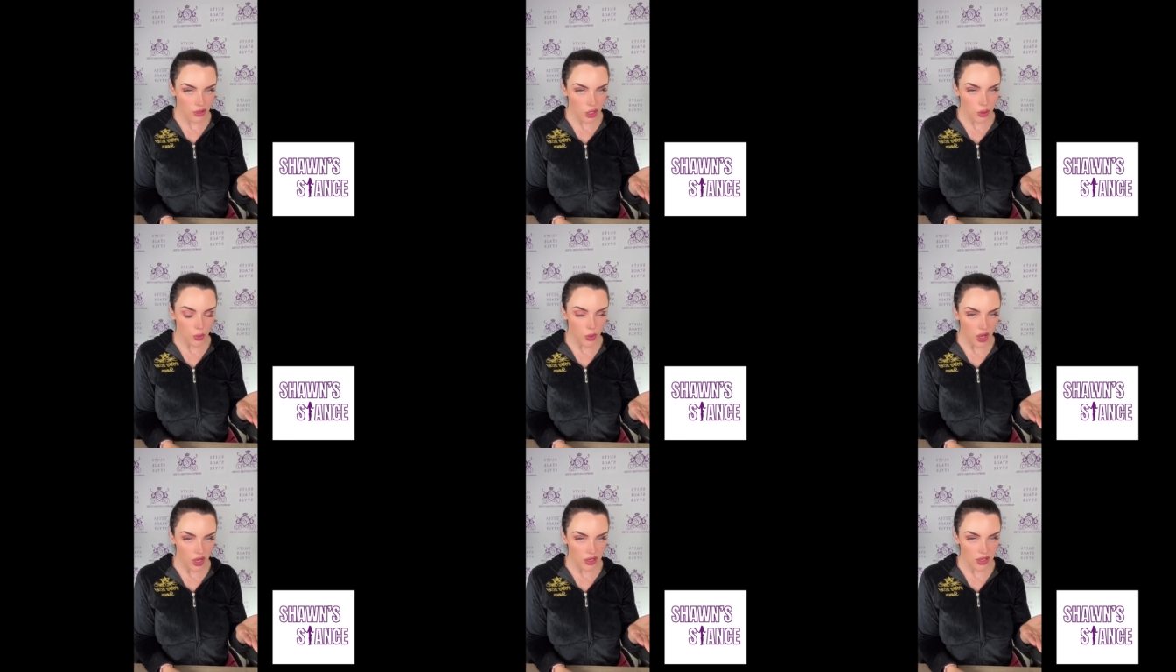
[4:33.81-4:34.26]

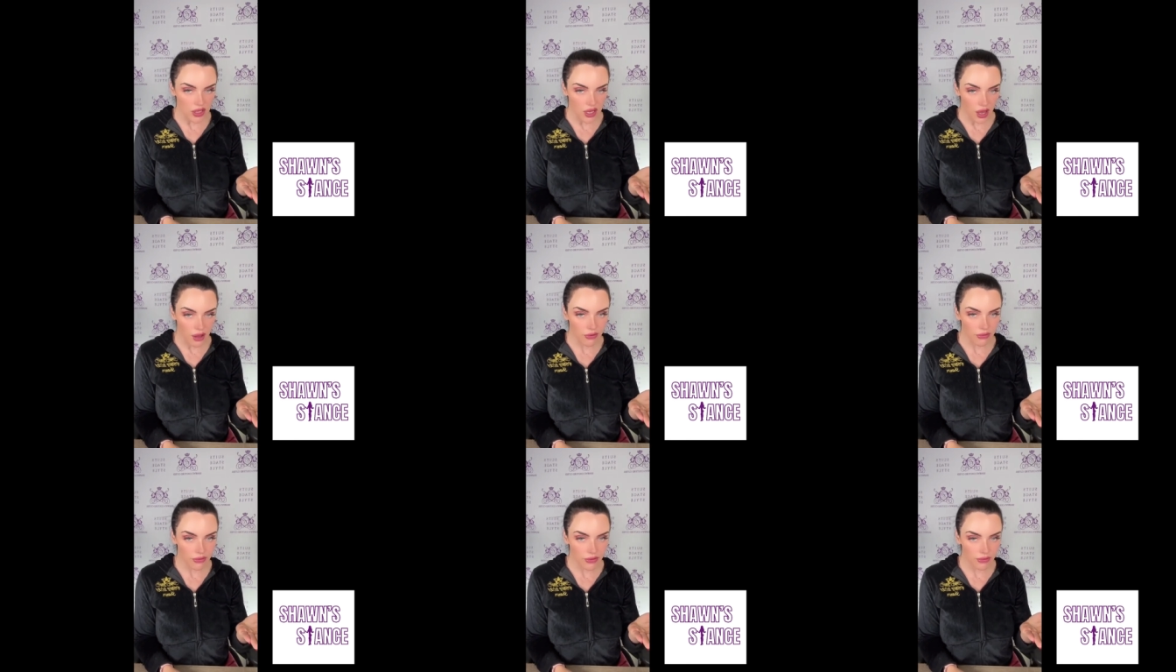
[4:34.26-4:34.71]
those small
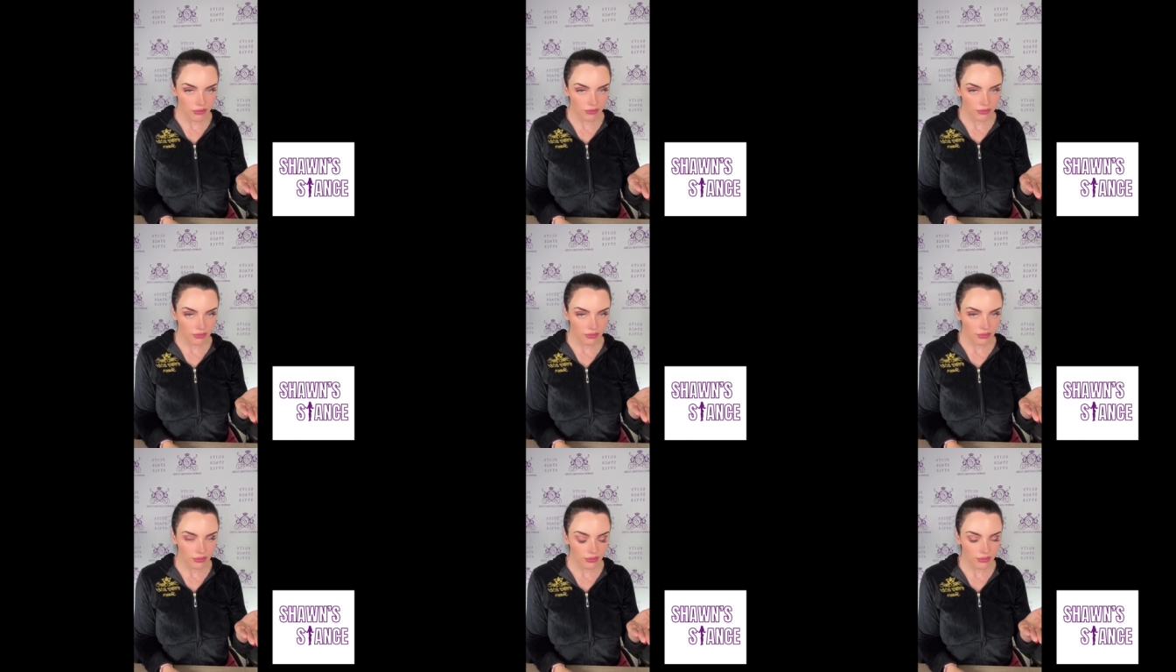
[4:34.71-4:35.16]
stuff,
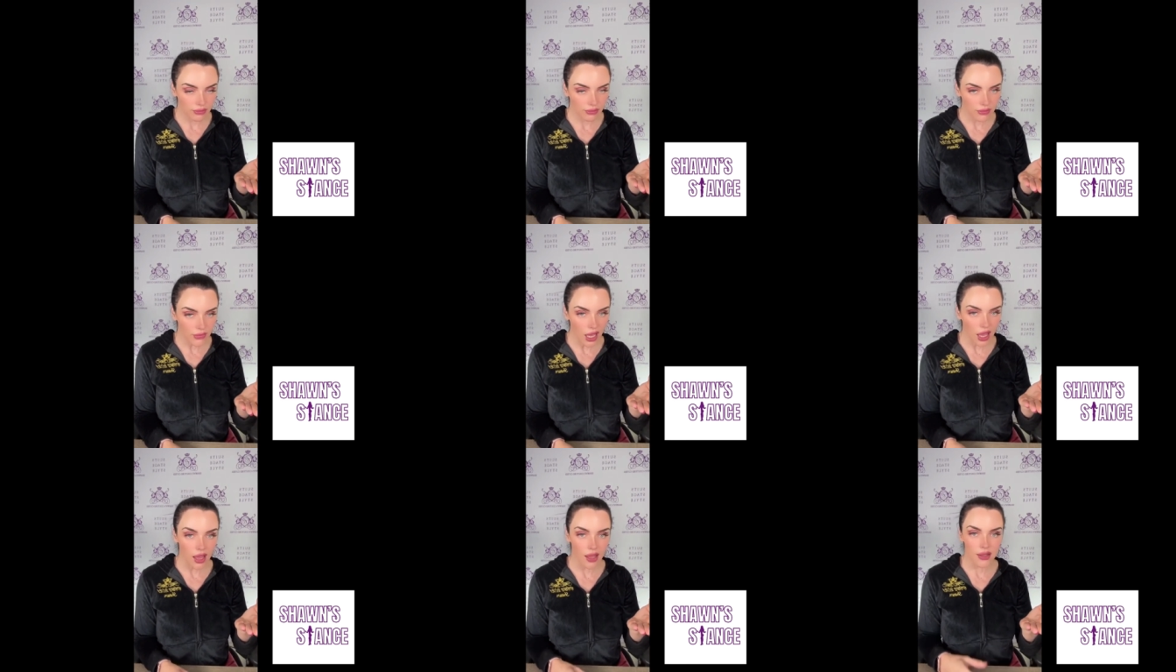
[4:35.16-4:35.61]

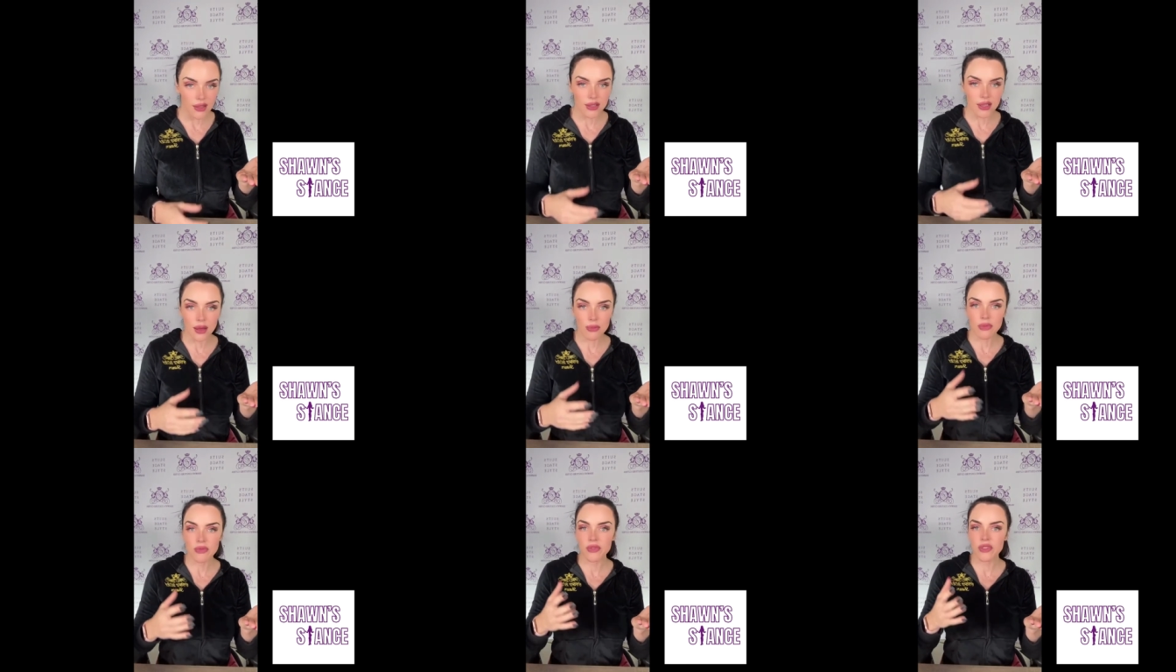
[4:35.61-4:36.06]
and
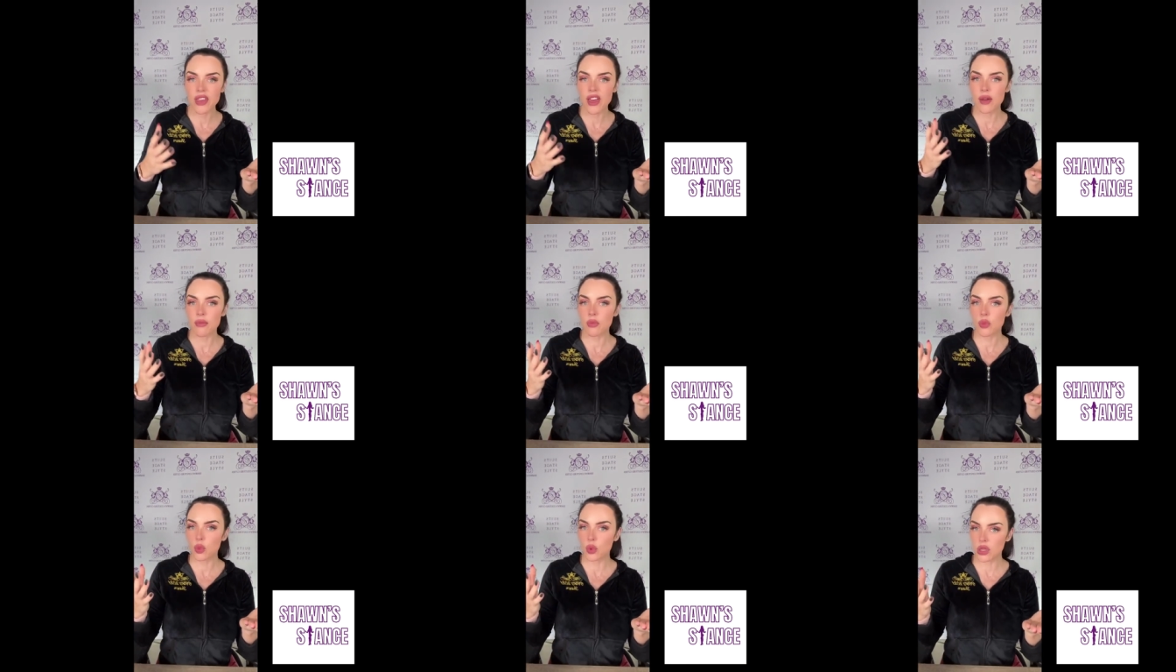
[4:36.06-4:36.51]
some of
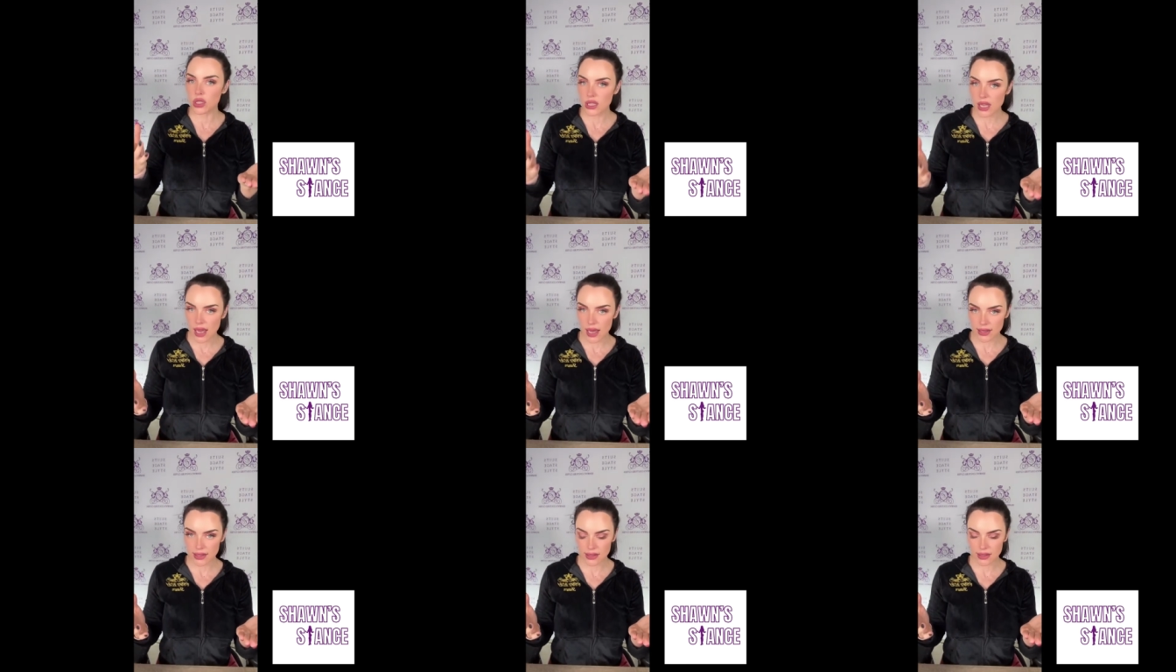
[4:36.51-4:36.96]
them will
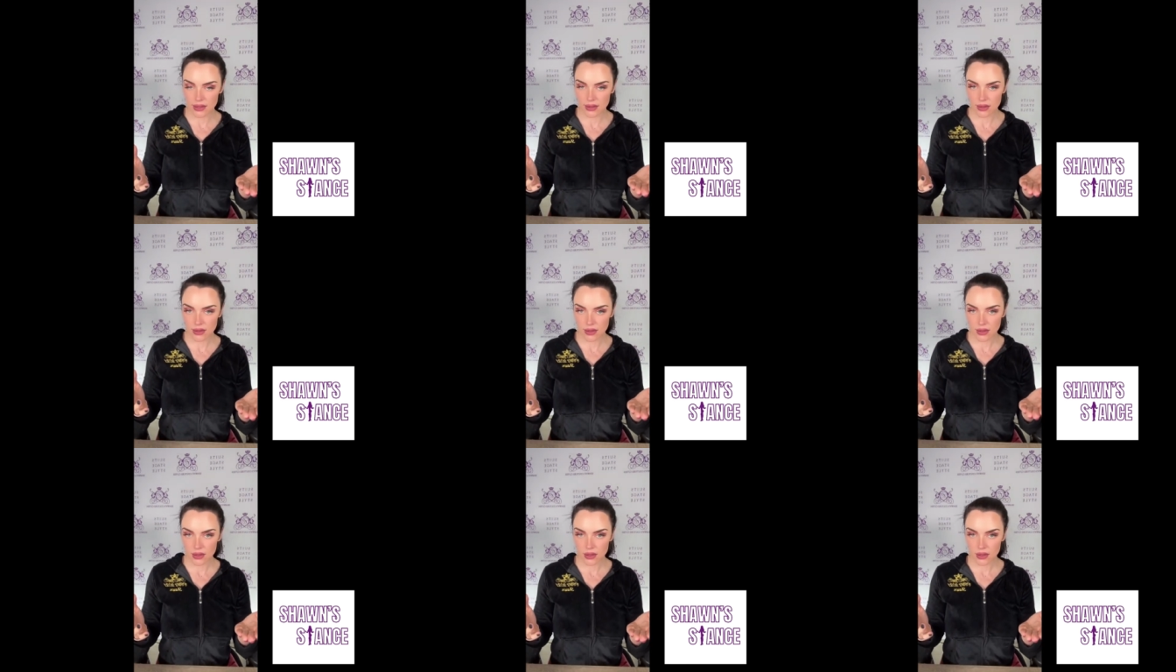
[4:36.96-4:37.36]
not.